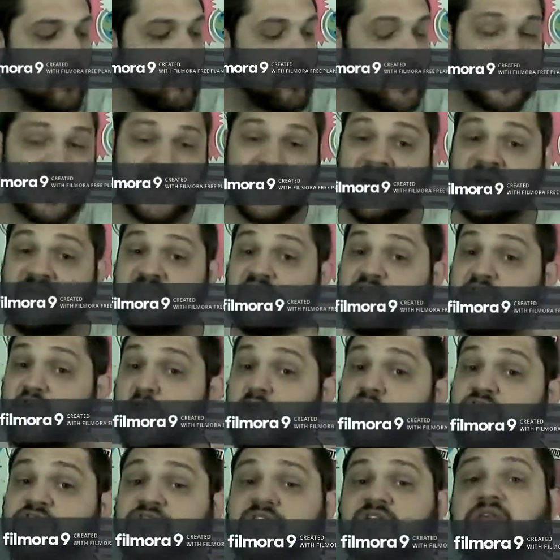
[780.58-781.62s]
They now have a
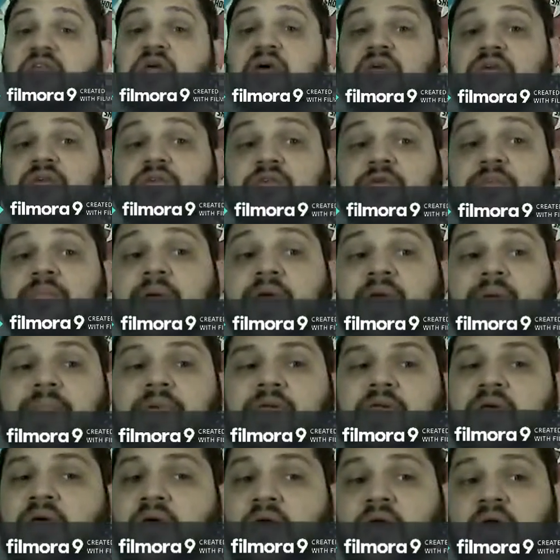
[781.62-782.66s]
coaching day, so
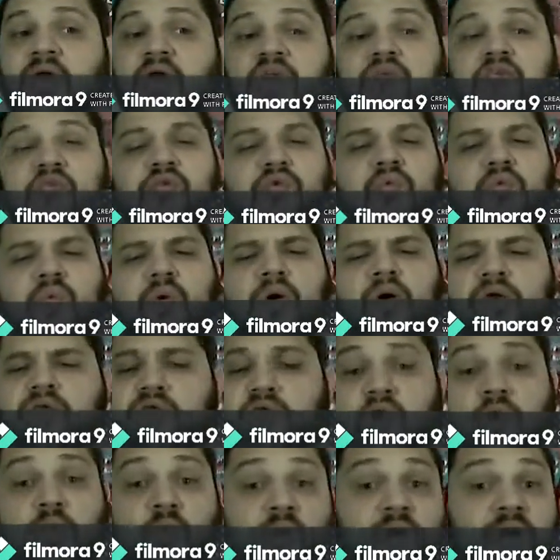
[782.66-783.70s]
maybe you
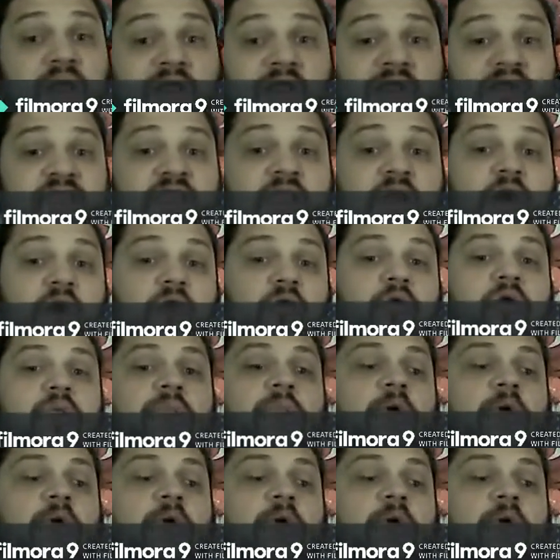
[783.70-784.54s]
don't want to have that awkward